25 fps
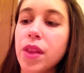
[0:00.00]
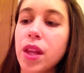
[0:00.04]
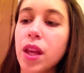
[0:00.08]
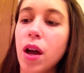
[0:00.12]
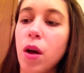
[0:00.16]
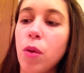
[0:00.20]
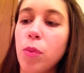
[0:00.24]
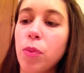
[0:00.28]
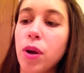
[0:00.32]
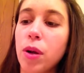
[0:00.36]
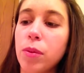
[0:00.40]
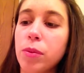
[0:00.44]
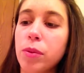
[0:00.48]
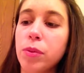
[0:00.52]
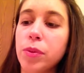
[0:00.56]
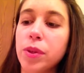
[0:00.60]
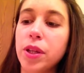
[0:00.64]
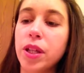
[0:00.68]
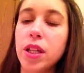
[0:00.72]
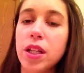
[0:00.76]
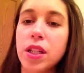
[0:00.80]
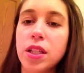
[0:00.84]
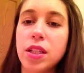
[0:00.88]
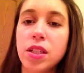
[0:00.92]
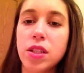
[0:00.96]
I'll
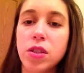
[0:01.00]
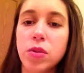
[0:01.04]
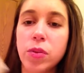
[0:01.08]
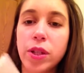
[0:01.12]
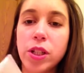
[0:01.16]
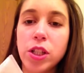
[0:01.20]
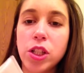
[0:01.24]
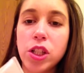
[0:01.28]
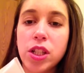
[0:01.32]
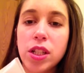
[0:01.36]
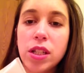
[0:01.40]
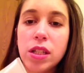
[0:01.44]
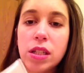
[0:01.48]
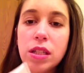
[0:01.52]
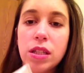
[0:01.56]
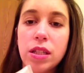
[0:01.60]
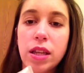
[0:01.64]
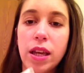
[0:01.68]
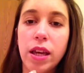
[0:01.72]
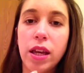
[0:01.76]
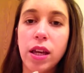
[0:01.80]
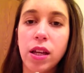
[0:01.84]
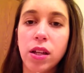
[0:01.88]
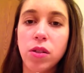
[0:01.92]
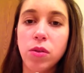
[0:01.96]
probably need to switch to
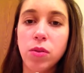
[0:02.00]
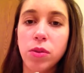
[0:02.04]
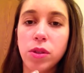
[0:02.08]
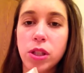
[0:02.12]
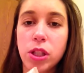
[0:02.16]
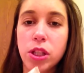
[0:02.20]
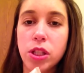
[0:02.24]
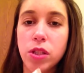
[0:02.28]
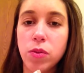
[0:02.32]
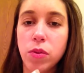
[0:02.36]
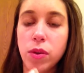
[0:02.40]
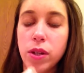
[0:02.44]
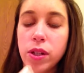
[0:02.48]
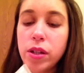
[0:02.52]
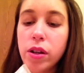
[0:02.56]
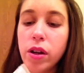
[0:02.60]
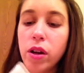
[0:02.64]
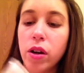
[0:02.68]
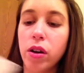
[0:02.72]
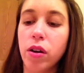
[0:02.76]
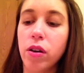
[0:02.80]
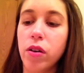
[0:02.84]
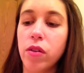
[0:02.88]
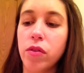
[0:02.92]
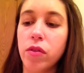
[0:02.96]
sand, which is one
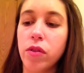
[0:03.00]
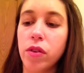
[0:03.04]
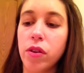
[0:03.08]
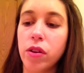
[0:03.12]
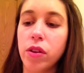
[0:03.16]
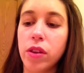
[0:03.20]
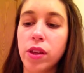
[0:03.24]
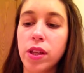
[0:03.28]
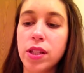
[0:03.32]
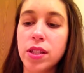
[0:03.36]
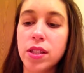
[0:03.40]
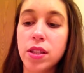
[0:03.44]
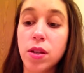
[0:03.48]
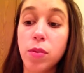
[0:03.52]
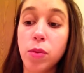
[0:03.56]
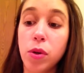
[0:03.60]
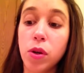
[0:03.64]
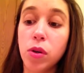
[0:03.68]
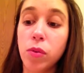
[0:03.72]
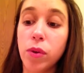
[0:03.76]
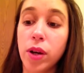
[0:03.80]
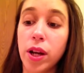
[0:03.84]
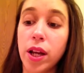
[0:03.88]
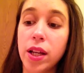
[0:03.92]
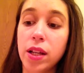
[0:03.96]
darker for the
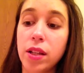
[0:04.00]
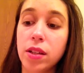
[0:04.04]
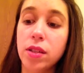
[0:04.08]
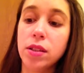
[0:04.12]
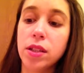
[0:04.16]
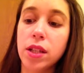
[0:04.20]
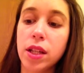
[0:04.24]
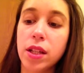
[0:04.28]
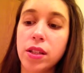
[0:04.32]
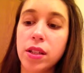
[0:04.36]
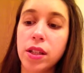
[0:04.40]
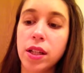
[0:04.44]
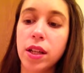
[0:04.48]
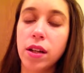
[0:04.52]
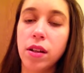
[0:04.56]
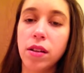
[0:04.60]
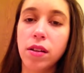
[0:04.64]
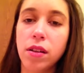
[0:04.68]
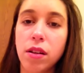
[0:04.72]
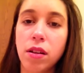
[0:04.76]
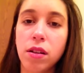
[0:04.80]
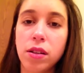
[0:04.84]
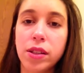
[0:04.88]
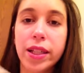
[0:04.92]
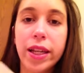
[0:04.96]
summer when I tend to get
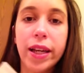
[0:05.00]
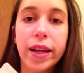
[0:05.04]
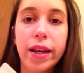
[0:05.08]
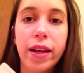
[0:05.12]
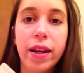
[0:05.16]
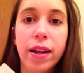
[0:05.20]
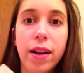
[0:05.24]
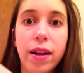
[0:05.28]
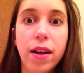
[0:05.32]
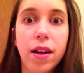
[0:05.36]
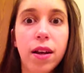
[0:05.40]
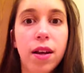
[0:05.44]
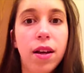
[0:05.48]
a little tan.